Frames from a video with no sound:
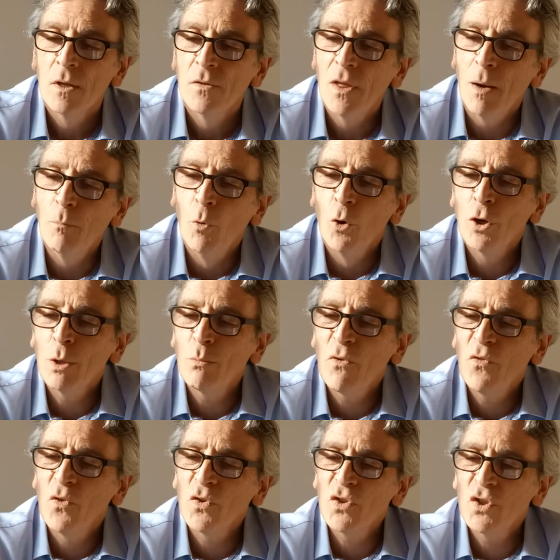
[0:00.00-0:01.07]
That morning
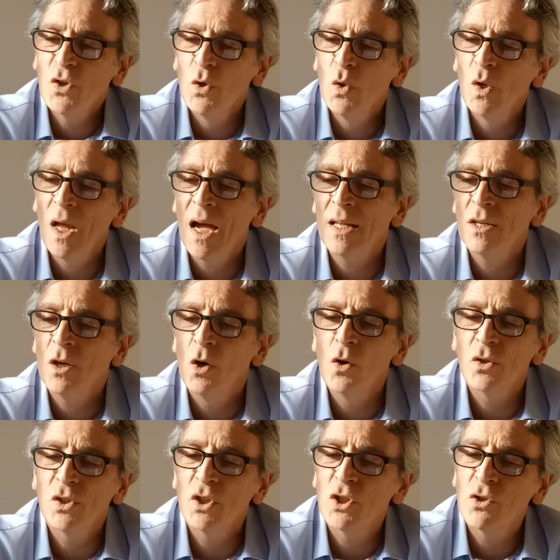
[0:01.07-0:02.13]
before school, Anna
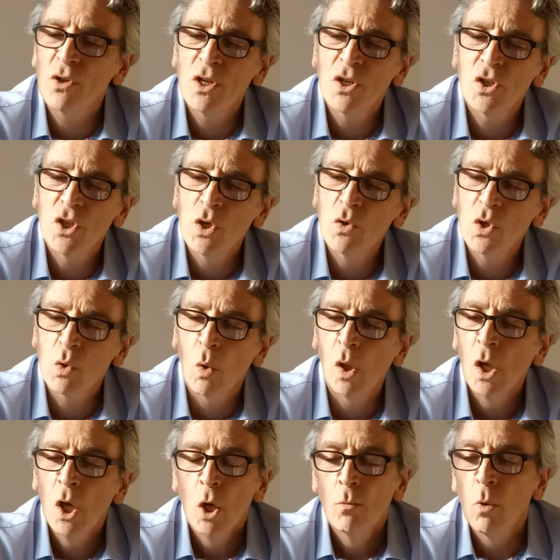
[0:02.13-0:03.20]
hugged the tree as usual,